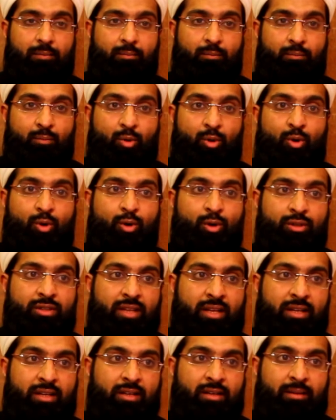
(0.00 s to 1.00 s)
more
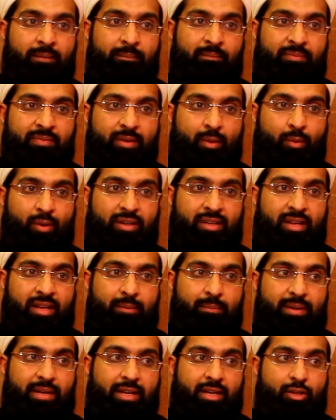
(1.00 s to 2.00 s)
than what can
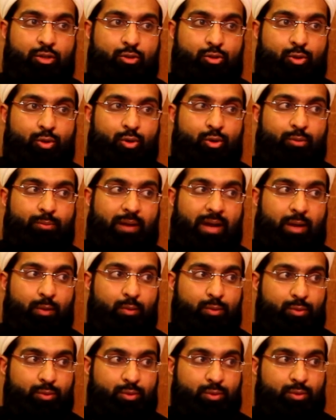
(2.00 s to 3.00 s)
be controlled by
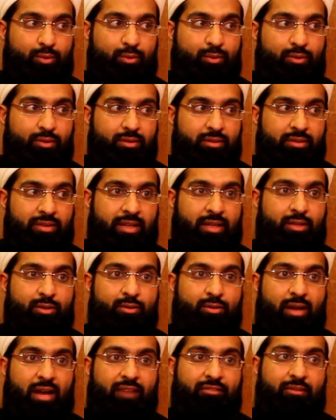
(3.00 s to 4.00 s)
wudu, then to
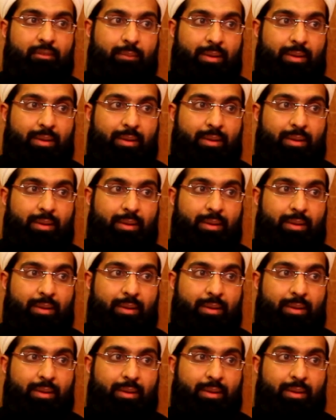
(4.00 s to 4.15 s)
have a